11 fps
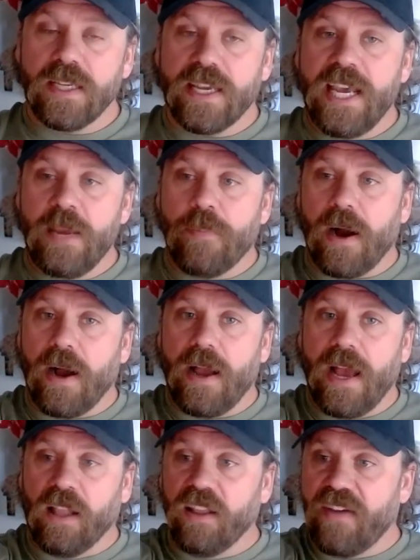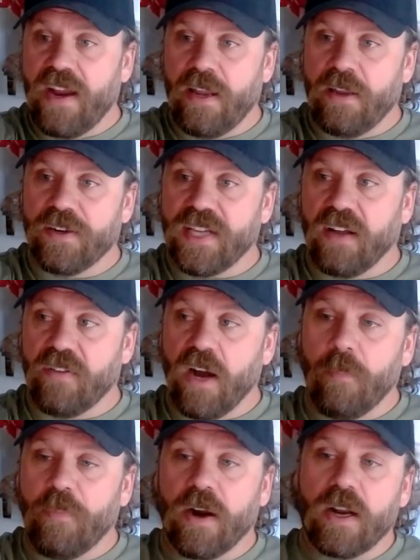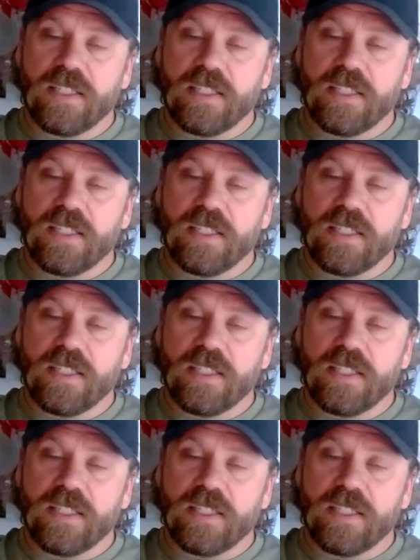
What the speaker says: to keep elevating yourself up there.